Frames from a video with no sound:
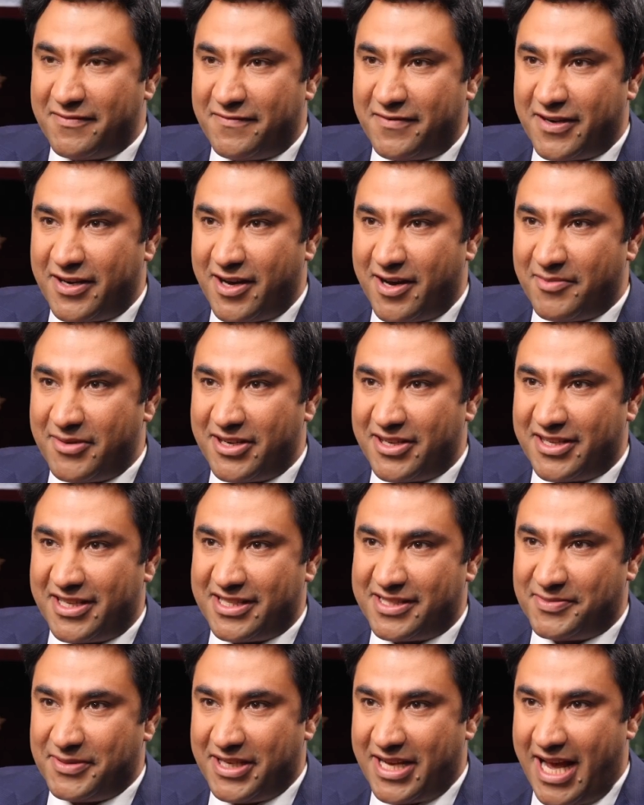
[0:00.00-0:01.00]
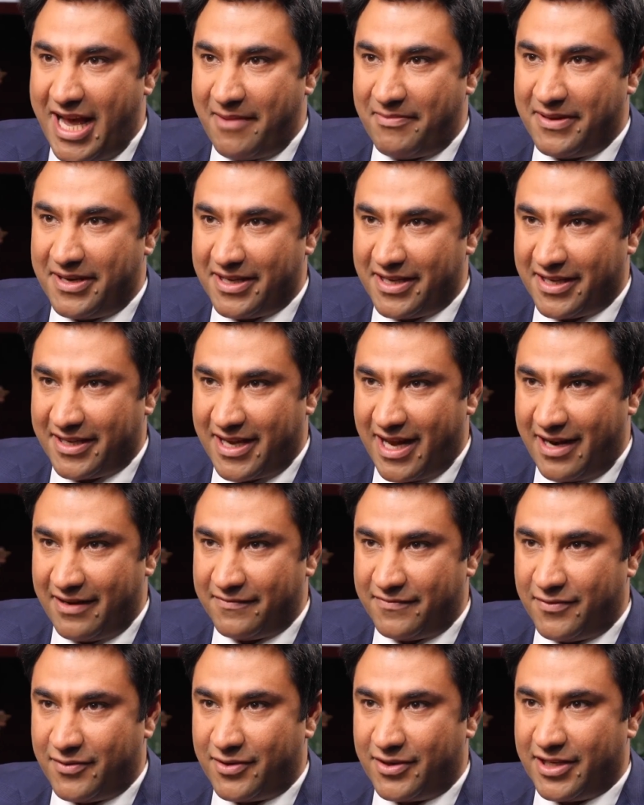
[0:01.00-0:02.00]
a phenomena that's been happening in
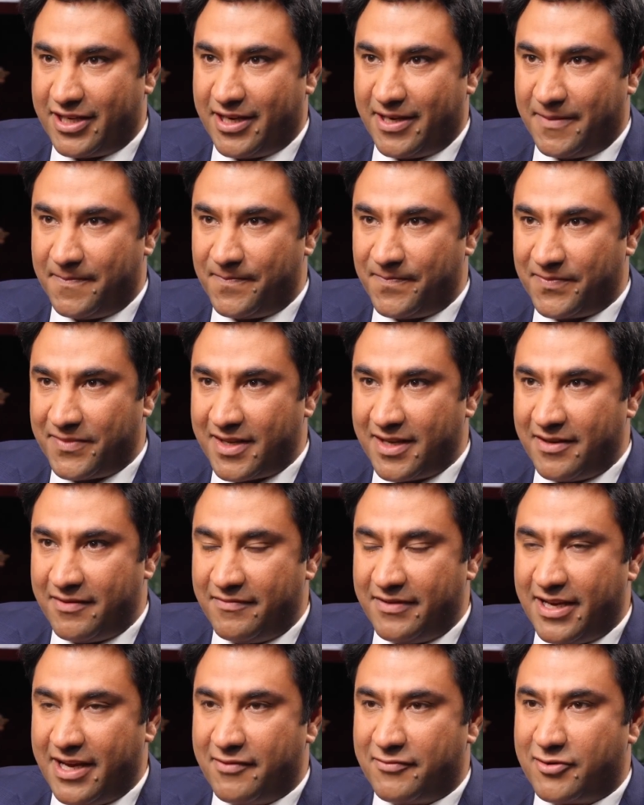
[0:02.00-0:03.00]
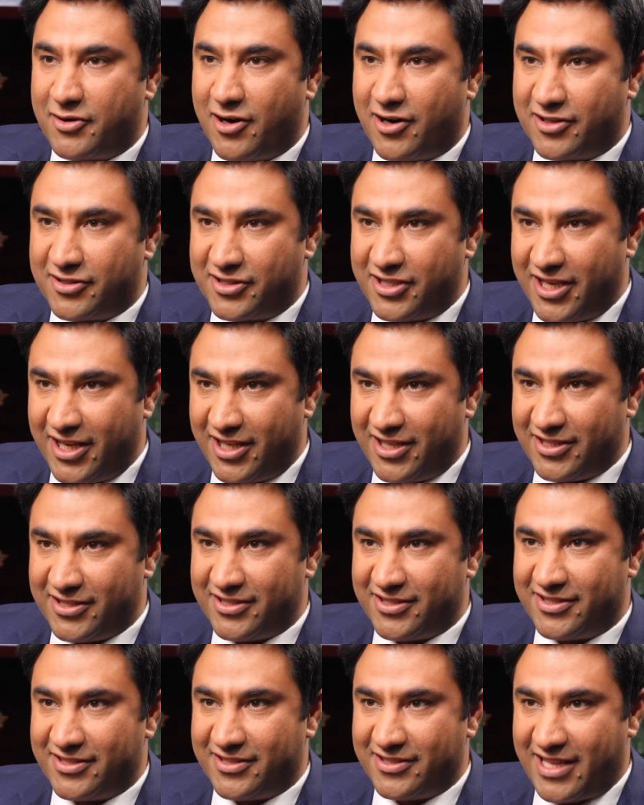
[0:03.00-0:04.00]
California. We have
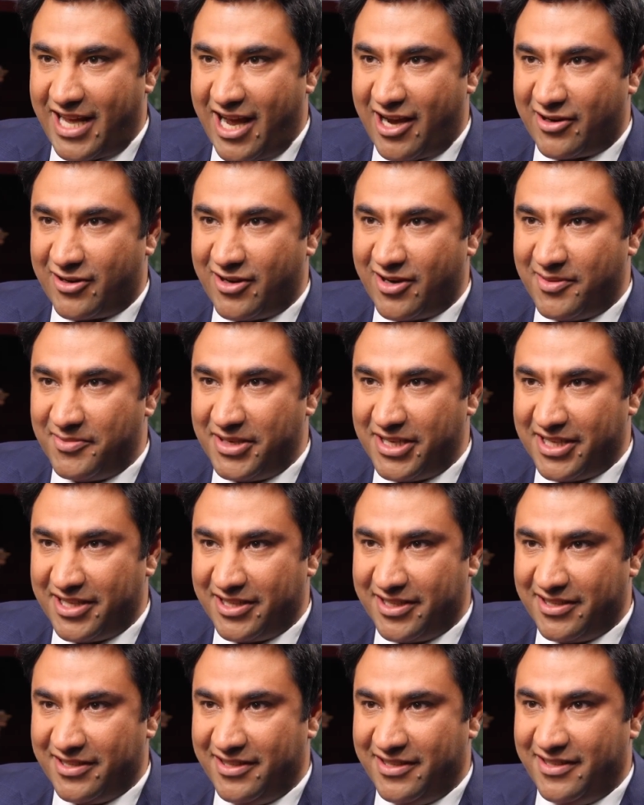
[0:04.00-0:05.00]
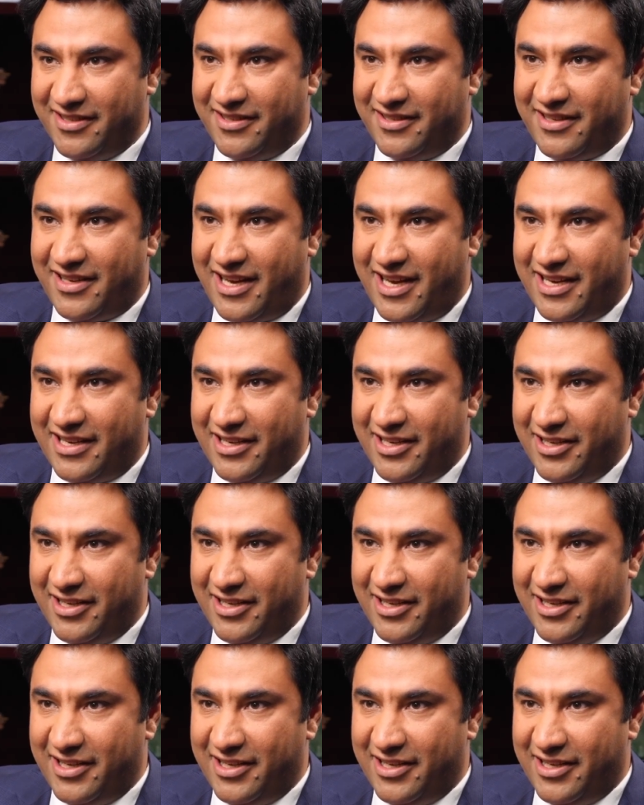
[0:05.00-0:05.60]
cartels now coming and